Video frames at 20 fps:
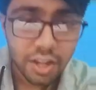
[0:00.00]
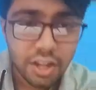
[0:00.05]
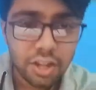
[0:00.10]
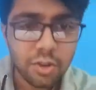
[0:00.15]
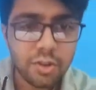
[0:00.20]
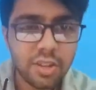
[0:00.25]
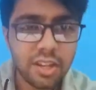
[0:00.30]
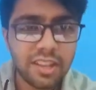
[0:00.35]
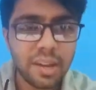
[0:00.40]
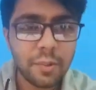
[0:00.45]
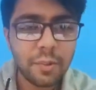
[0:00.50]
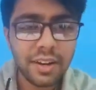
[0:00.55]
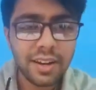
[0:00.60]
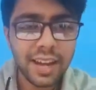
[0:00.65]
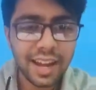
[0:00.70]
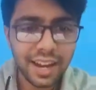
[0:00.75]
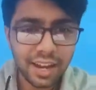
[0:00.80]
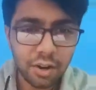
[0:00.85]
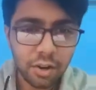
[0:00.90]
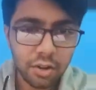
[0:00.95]
So just remember
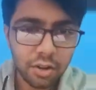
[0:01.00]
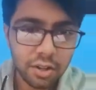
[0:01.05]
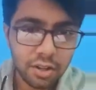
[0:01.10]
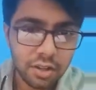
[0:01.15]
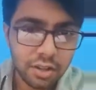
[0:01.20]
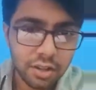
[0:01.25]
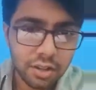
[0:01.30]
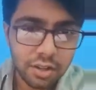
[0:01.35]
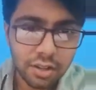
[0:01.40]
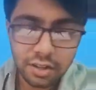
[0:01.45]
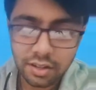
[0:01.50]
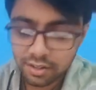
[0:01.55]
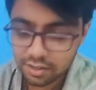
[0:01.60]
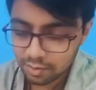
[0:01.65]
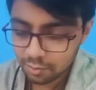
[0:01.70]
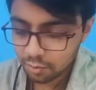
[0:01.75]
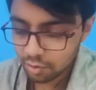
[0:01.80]
diagnosis in this condition,